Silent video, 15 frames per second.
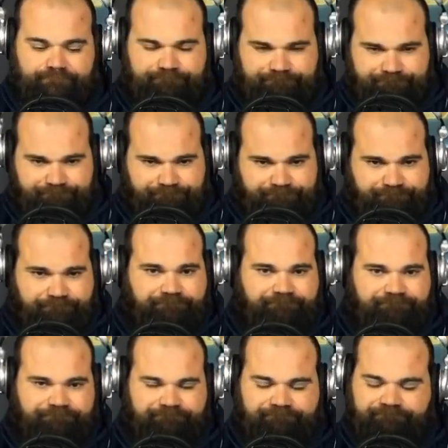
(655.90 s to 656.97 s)

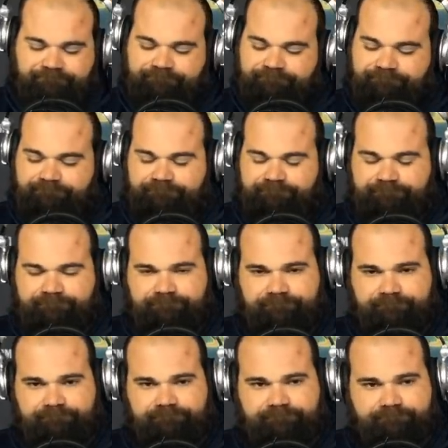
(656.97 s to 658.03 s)

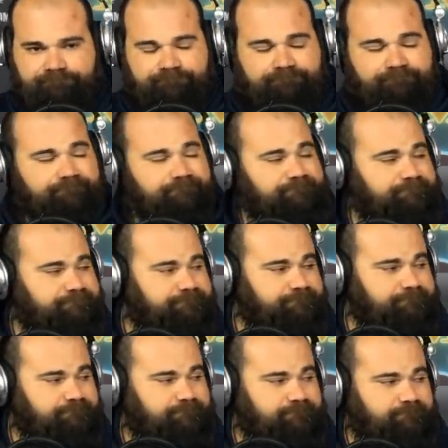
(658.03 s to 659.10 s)

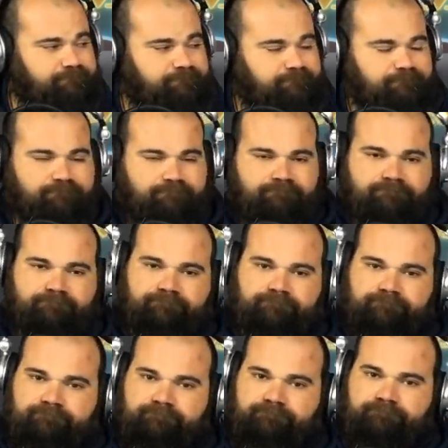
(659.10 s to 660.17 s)

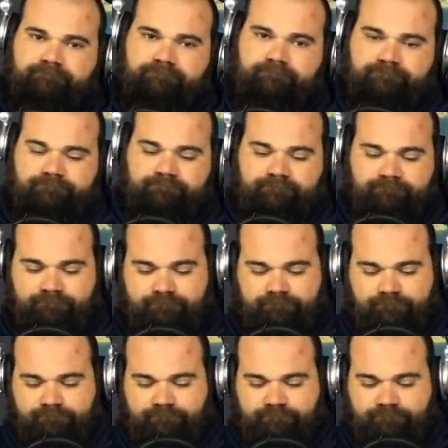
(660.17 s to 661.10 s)
The person shown says nothing.